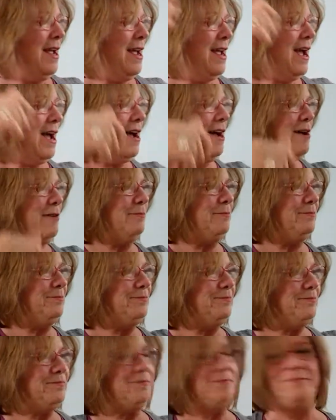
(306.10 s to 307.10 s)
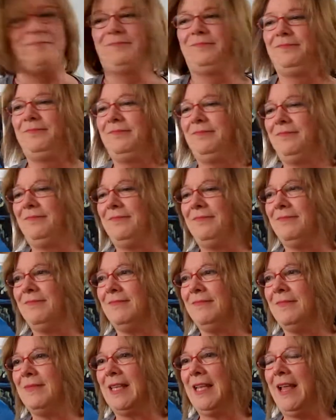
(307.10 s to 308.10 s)
Um,
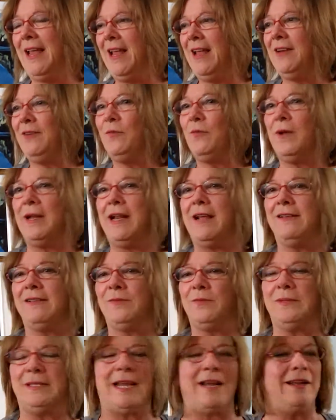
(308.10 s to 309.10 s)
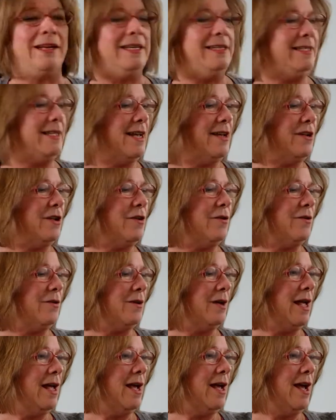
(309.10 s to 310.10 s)
and what else was I going to tell you
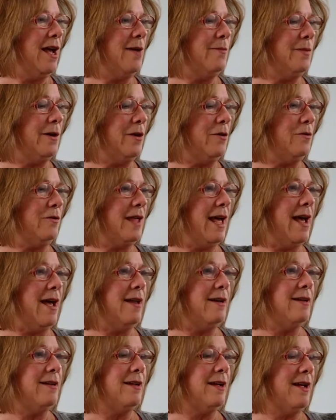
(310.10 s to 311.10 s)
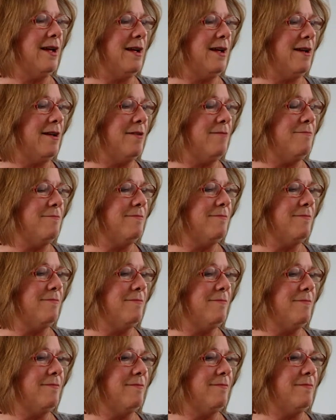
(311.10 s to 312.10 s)
about that?
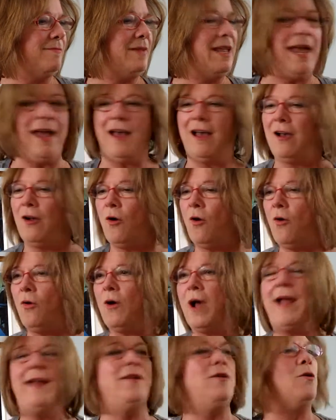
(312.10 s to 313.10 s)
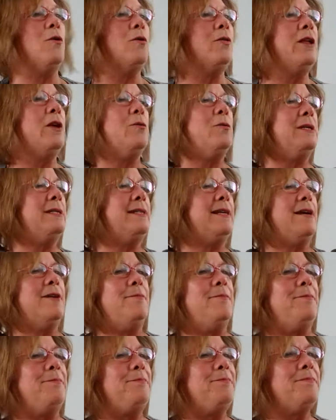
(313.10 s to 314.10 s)
Yeah. Oh, I know. There was a
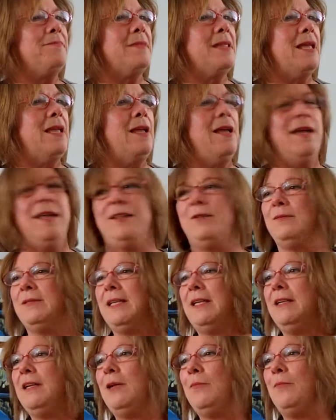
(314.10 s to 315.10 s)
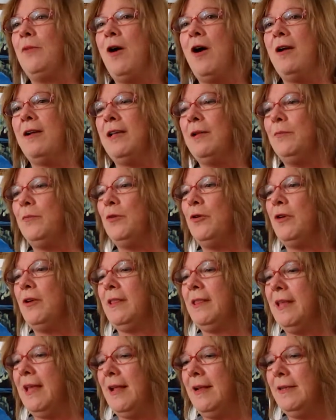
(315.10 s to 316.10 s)
little pocketbook
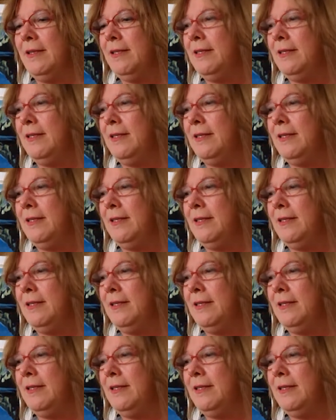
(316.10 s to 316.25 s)
that